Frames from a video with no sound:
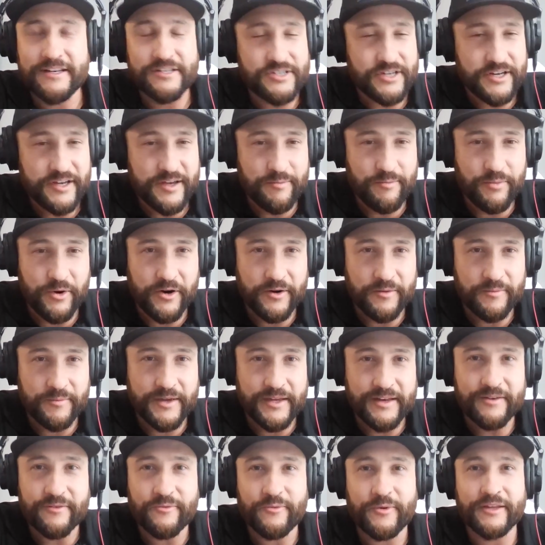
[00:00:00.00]

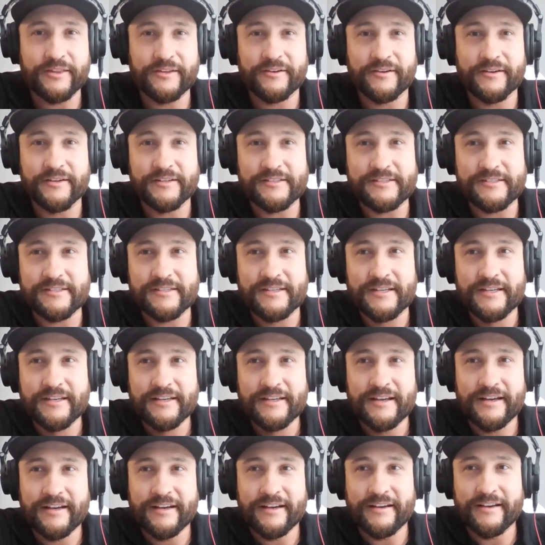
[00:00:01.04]
compartment, whether it's
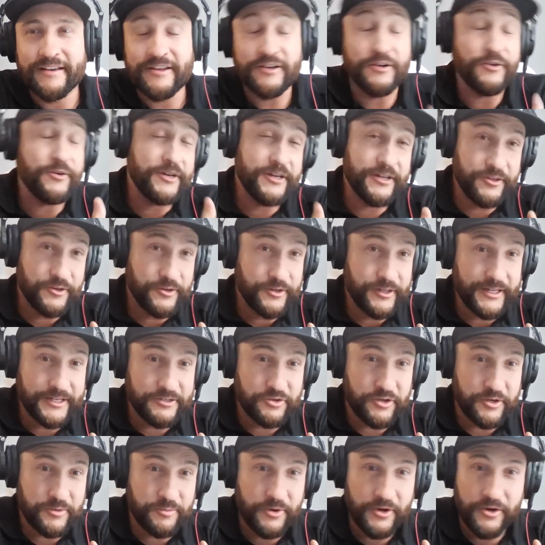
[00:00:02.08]
another
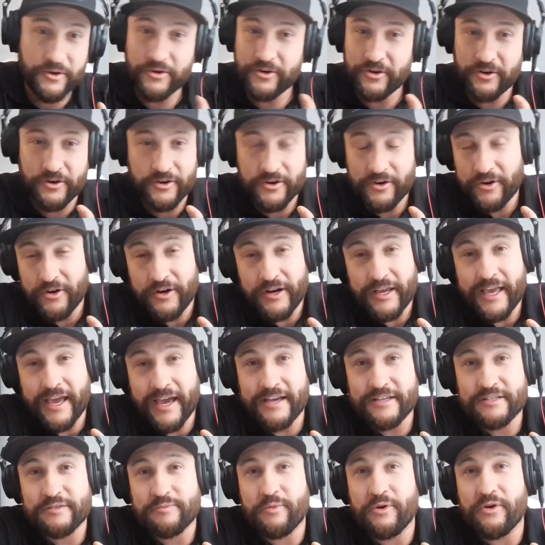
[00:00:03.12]
electric boat or a
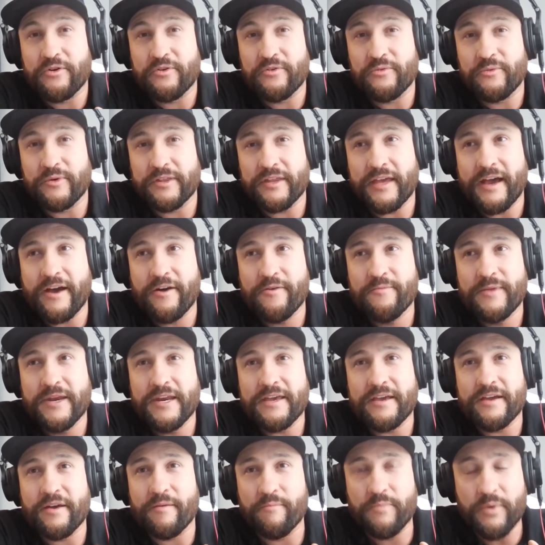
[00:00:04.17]
gas boat, with how many
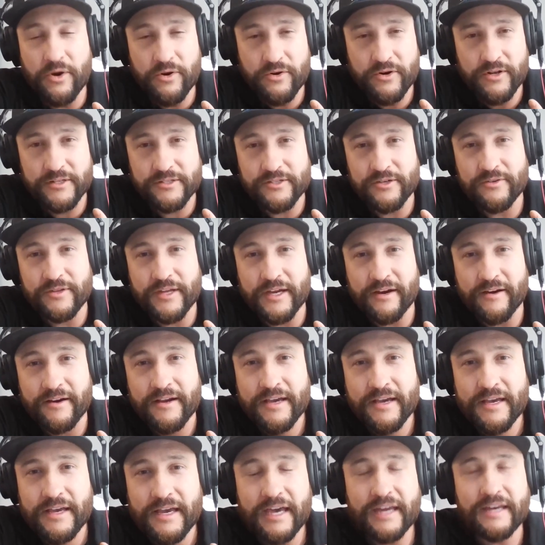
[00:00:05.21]
components are there.
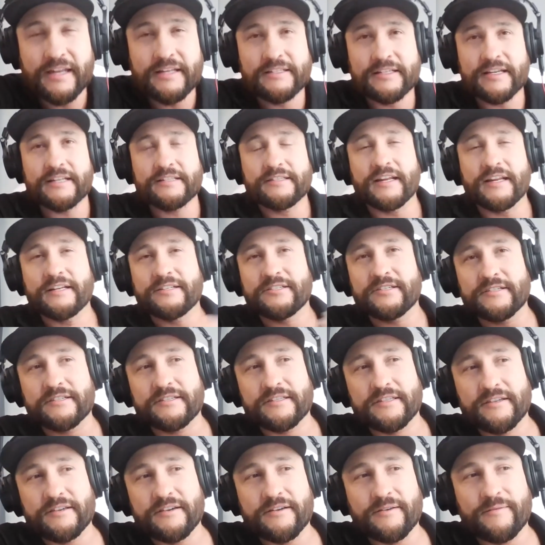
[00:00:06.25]
And it's not just
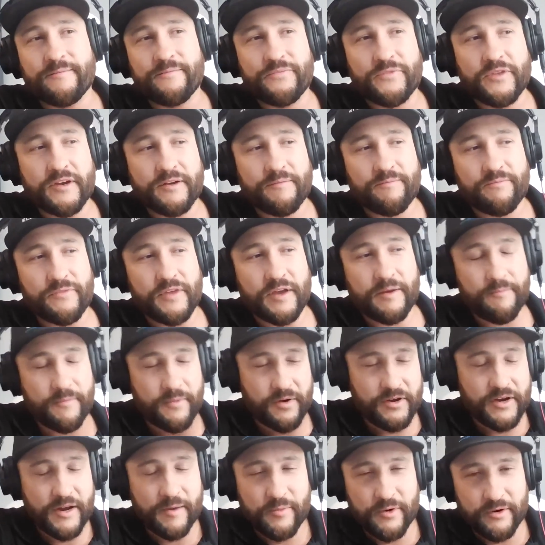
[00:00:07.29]
the
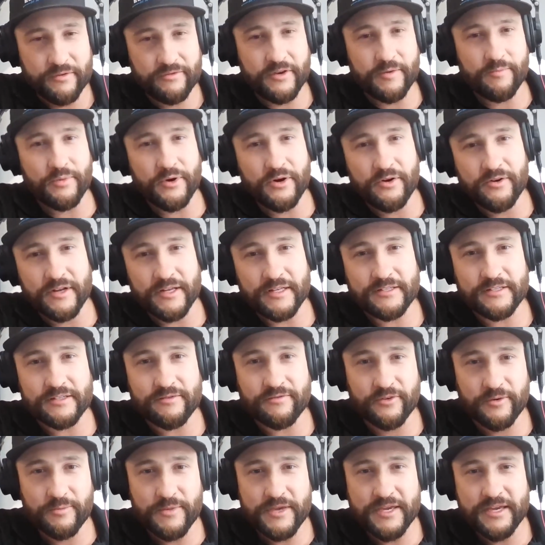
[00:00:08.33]
number of components.
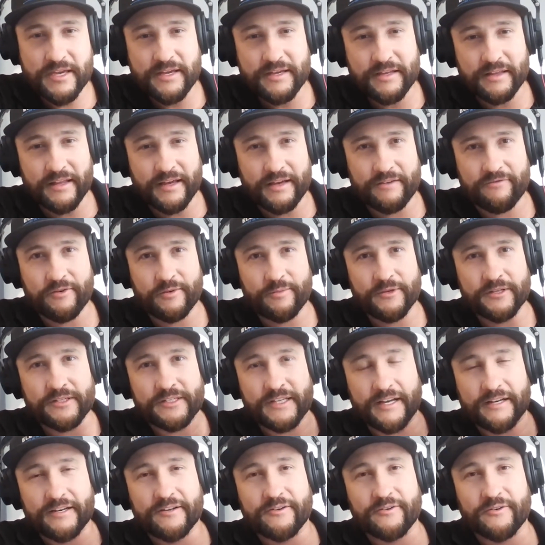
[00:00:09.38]
For me, like from the
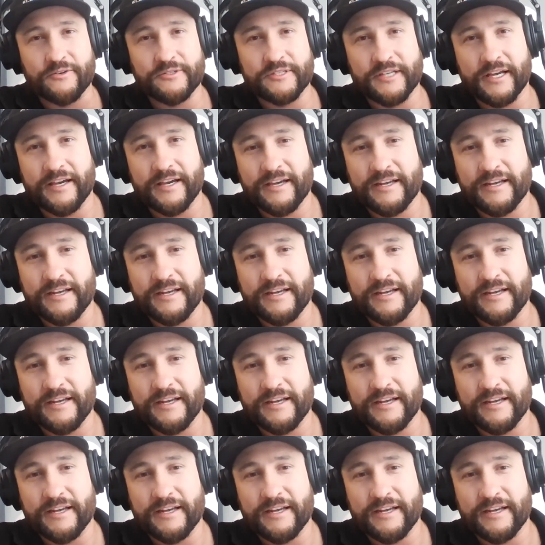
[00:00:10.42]
technical side,